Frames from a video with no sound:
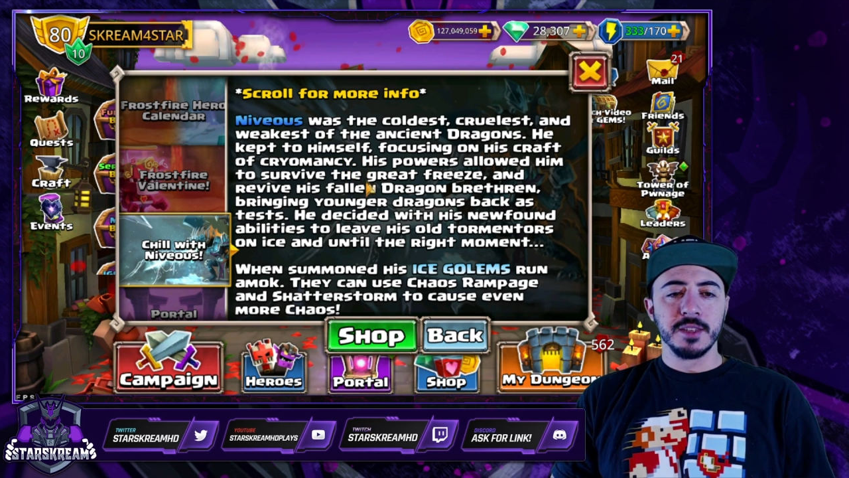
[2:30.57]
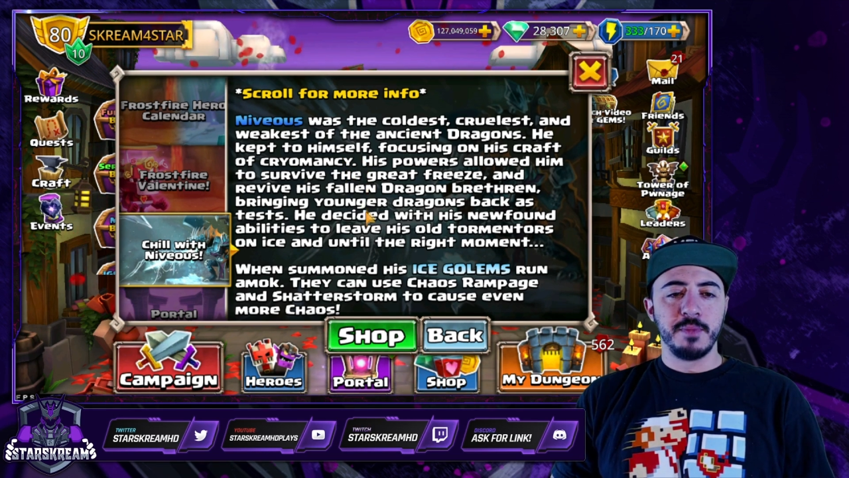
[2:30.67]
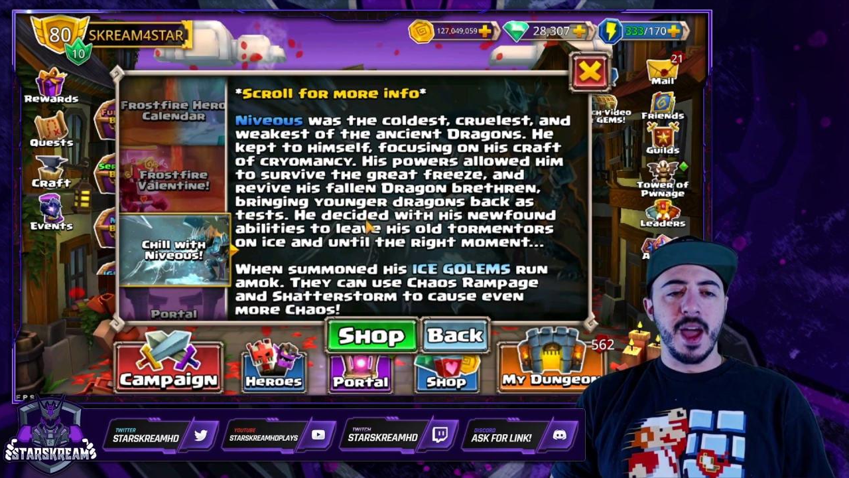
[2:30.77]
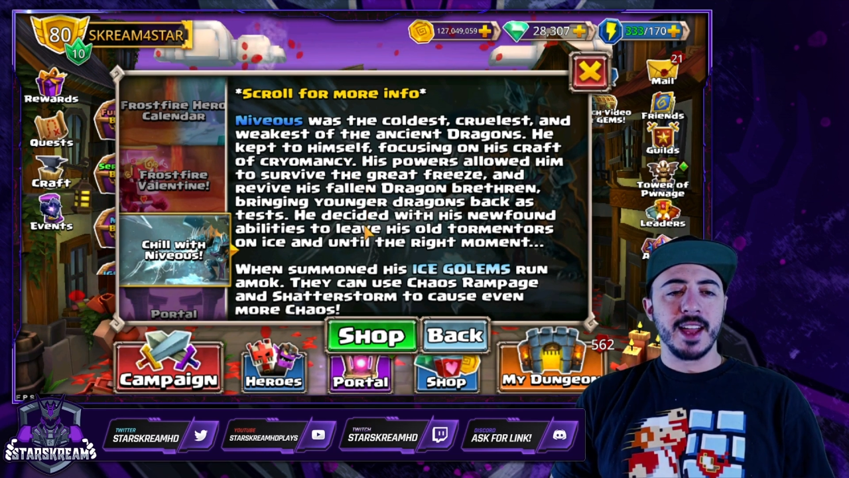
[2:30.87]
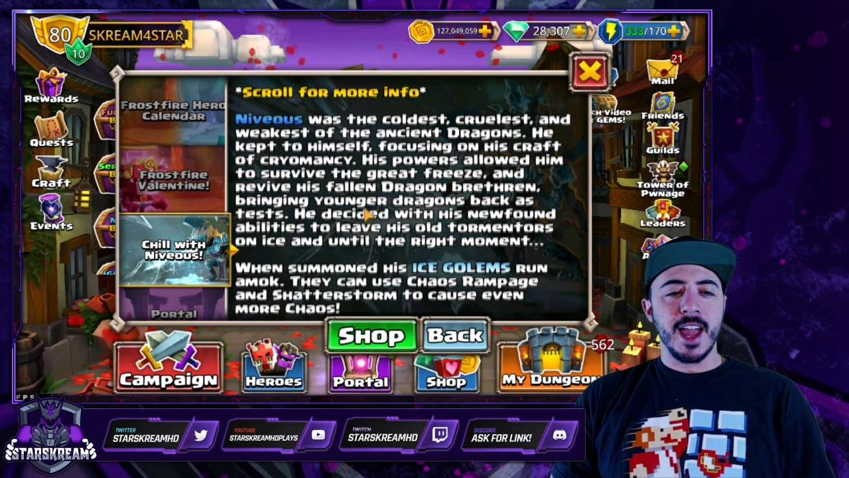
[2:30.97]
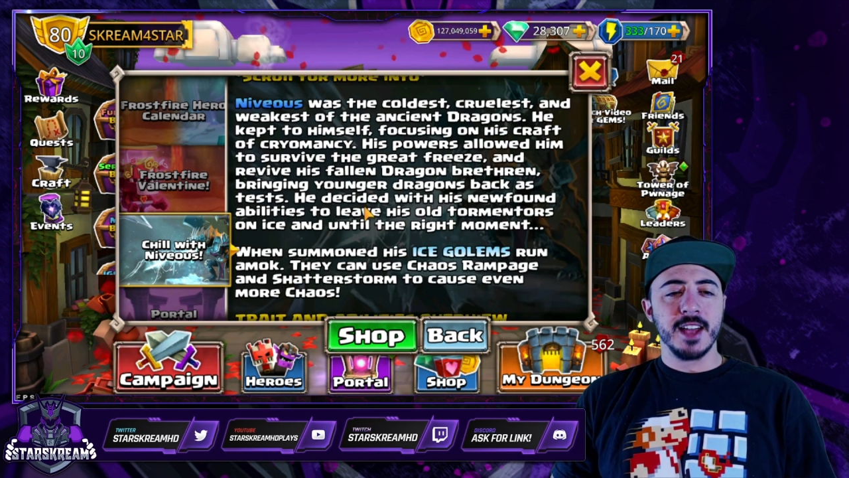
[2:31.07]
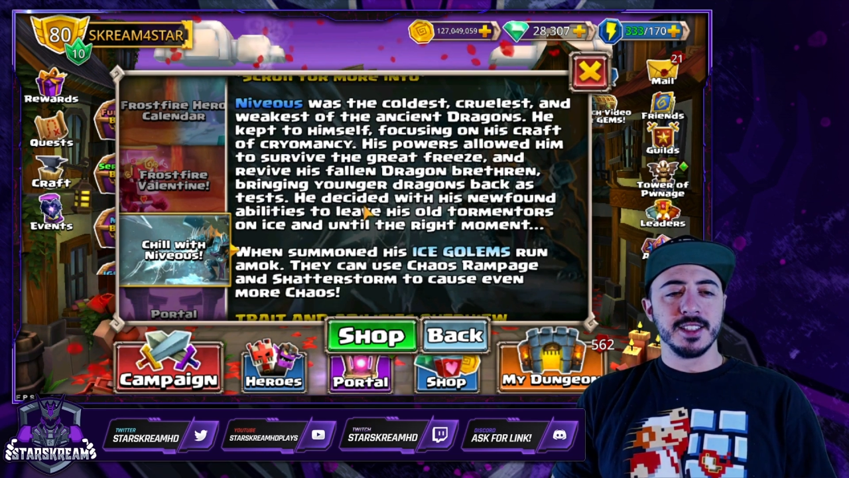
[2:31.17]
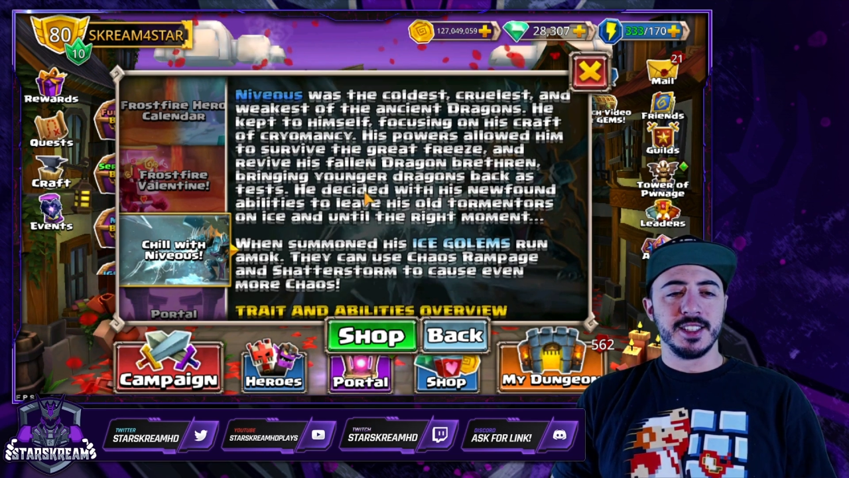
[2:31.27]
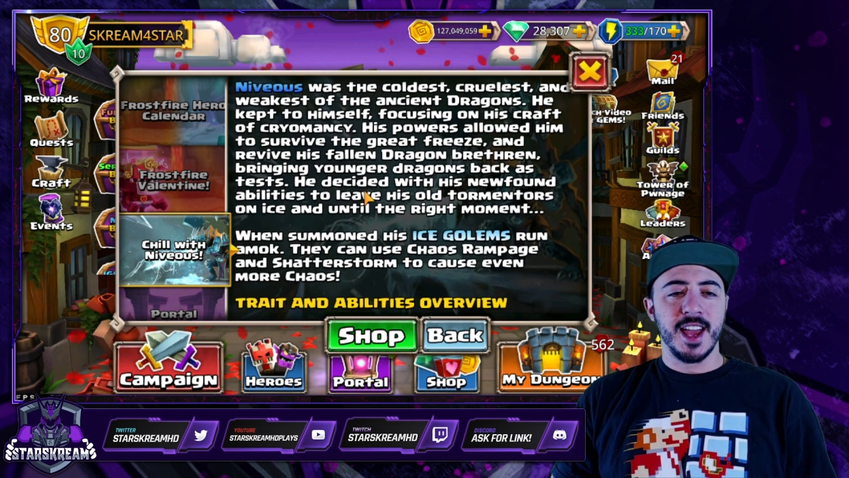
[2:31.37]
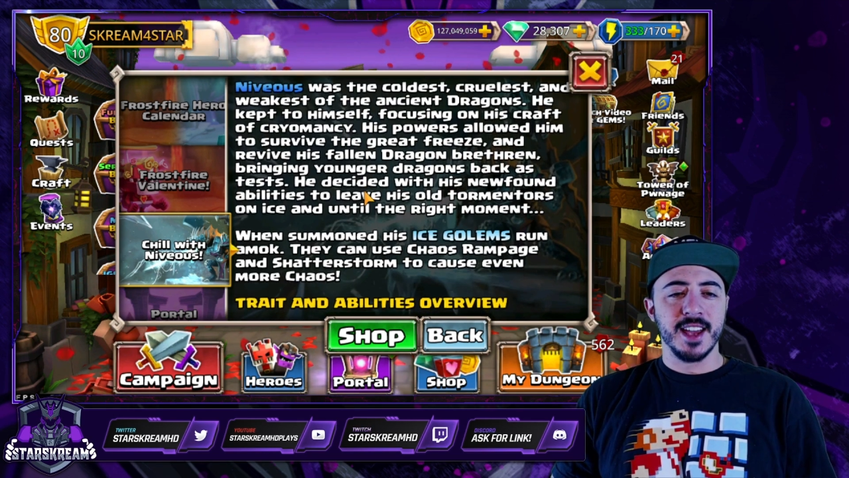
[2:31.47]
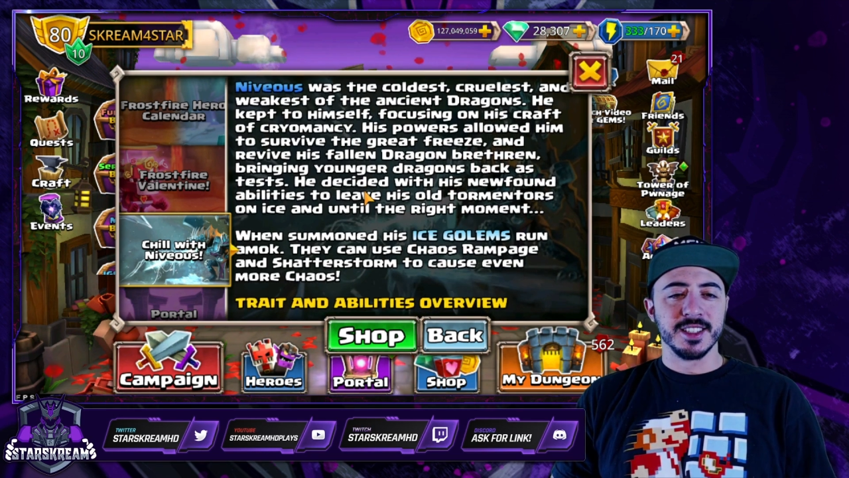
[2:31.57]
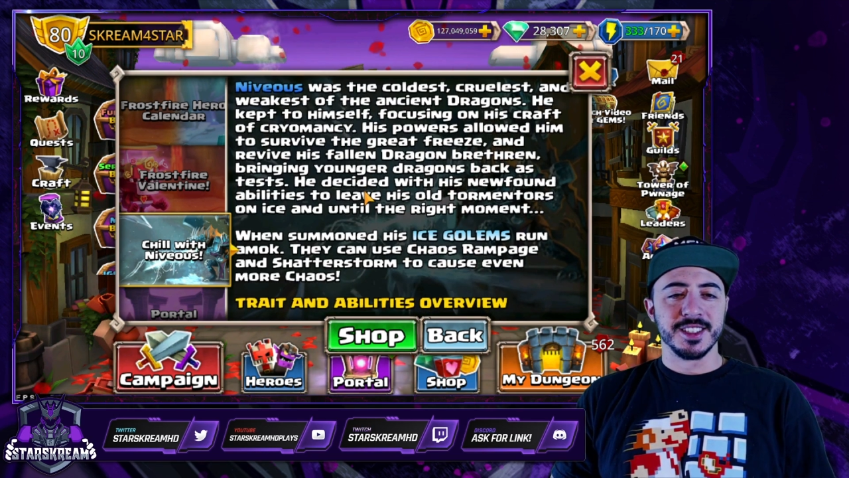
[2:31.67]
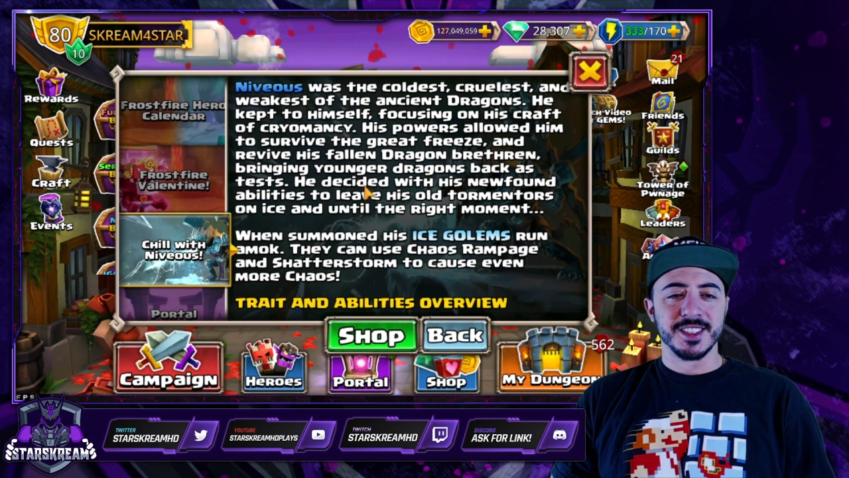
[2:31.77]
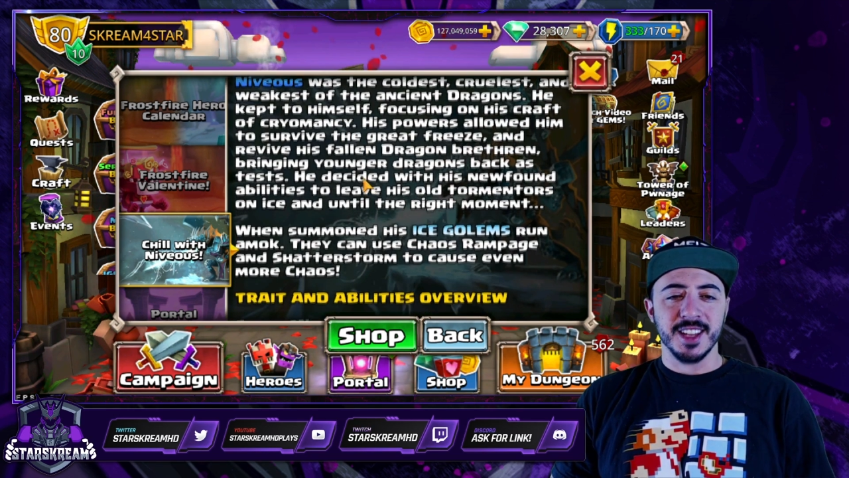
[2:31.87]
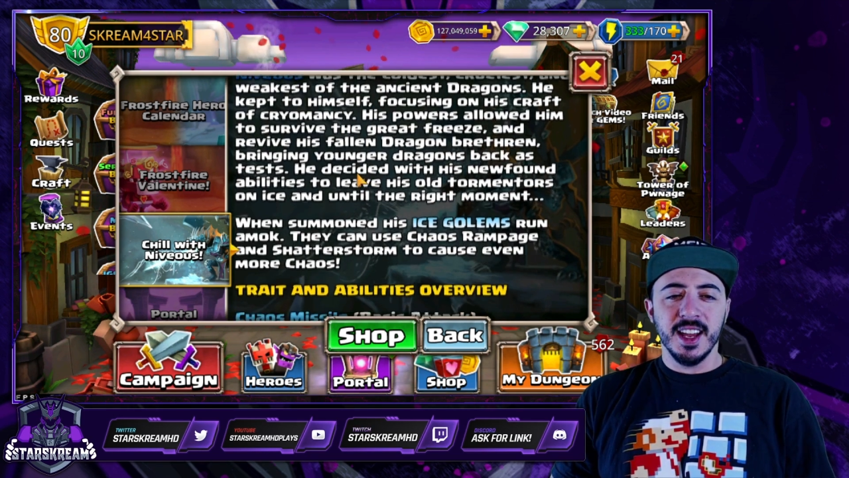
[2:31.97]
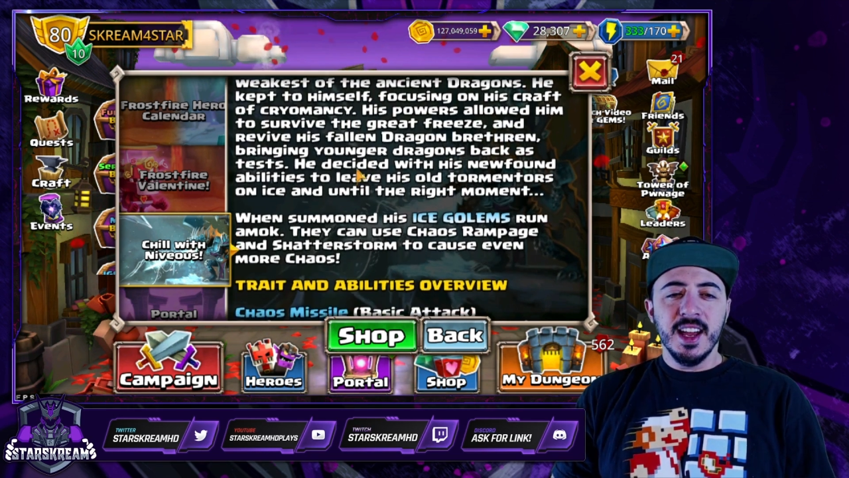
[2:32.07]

back as tests.